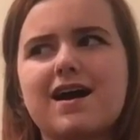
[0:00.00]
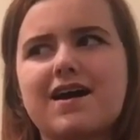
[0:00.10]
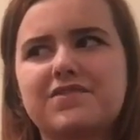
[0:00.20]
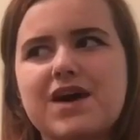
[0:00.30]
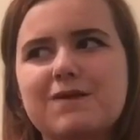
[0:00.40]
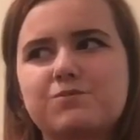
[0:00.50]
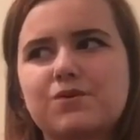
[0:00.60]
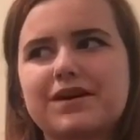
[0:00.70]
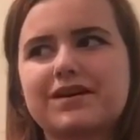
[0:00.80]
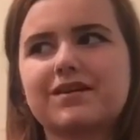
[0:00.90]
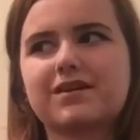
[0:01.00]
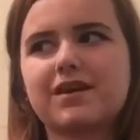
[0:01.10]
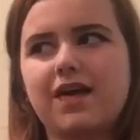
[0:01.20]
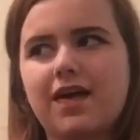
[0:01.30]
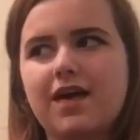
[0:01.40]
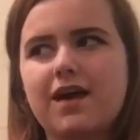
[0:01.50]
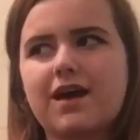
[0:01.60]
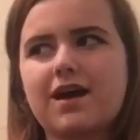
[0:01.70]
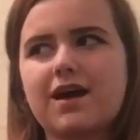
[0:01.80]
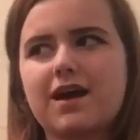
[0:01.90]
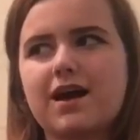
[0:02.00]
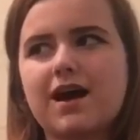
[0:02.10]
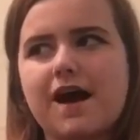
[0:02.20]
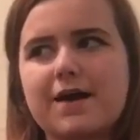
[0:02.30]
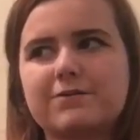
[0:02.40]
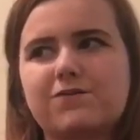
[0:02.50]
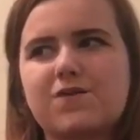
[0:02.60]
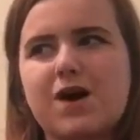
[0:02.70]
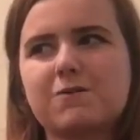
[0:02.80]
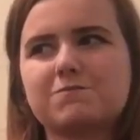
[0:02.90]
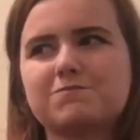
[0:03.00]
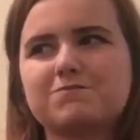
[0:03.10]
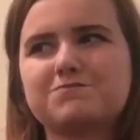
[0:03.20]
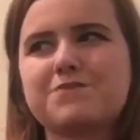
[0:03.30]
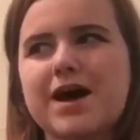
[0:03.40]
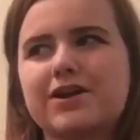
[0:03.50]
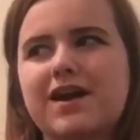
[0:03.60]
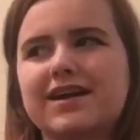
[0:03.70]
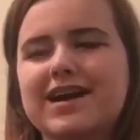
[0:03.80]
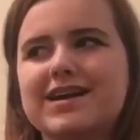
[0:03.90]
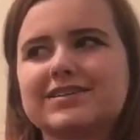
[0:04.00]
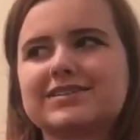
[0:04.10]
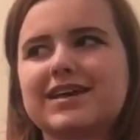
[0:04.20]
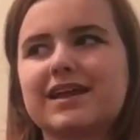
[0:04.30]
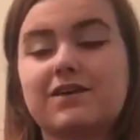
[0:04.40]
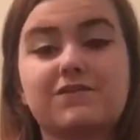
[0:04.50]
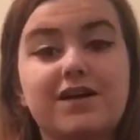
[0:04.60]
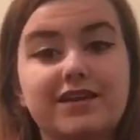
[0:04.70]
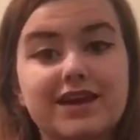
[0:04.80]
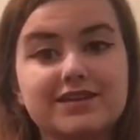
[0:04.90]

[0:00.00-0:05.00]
at that point, I felt better, I guess, and I felt like I